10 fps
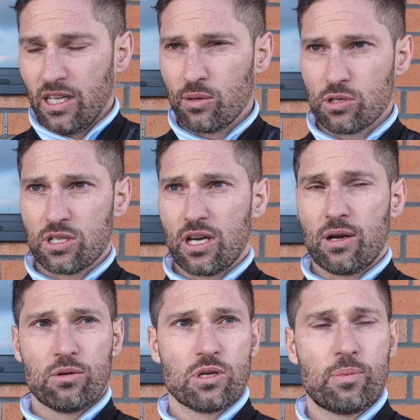it
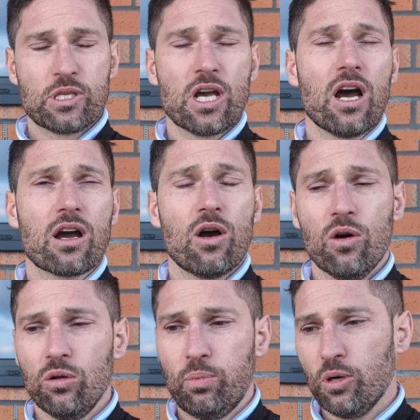was a bizarre
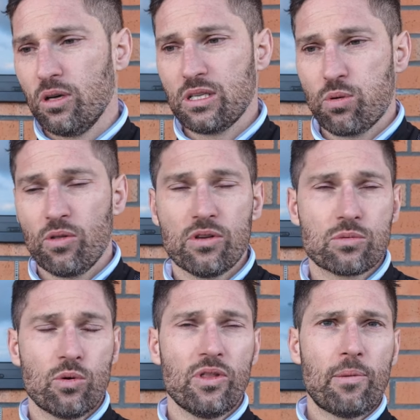goal, but it's one
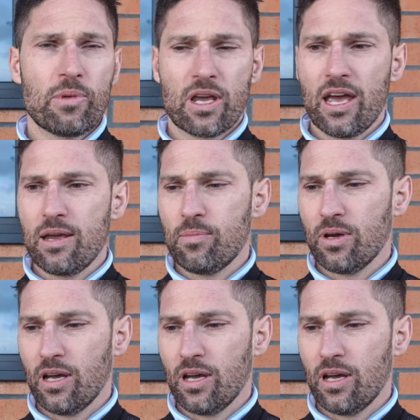that's won them the game.